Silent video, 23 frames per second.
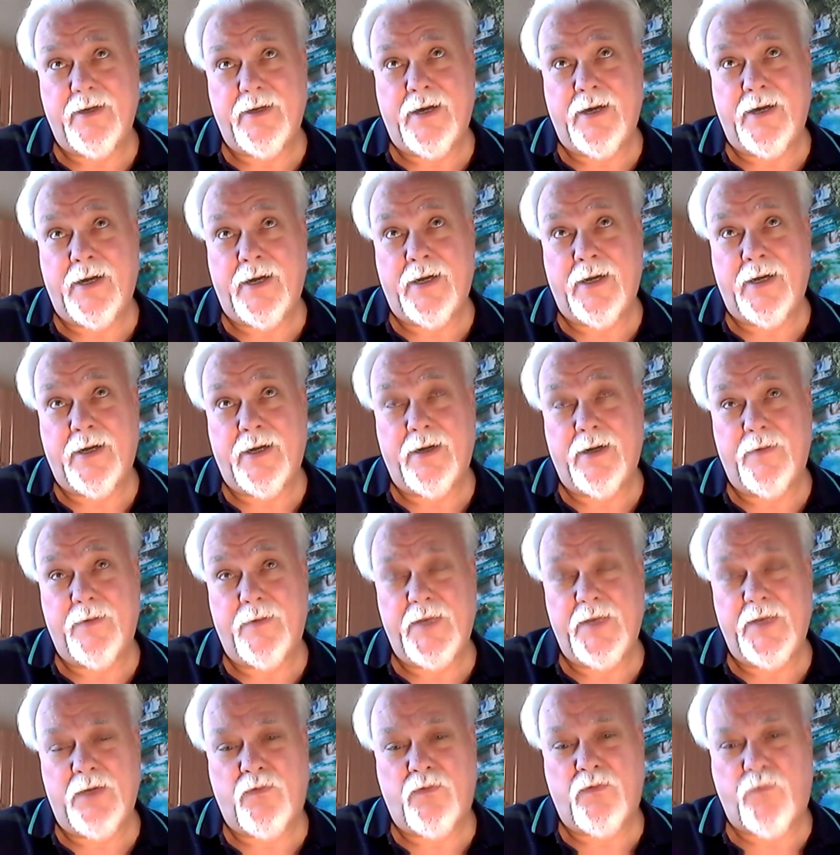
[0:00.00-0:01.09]
uh,
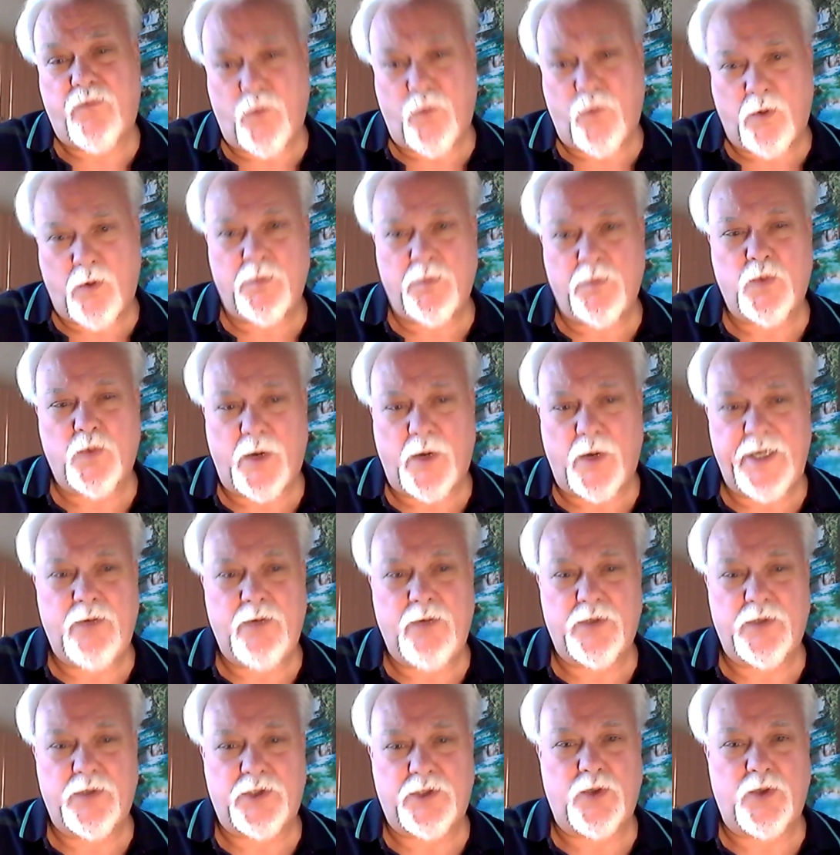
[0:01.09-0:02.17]
informed what he
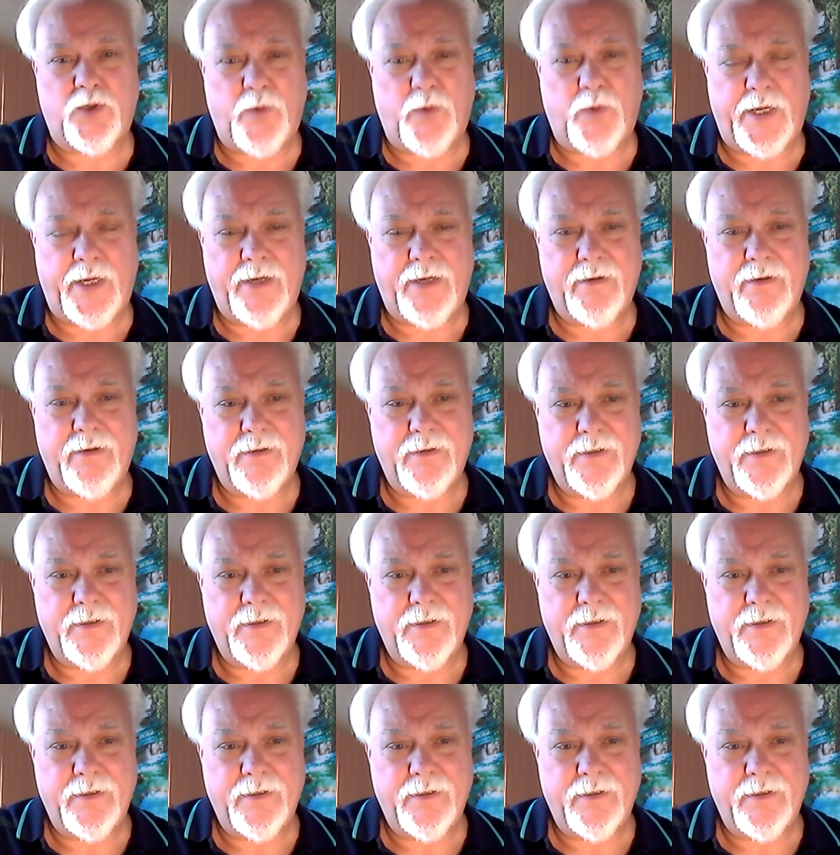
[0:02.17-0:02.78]
was doing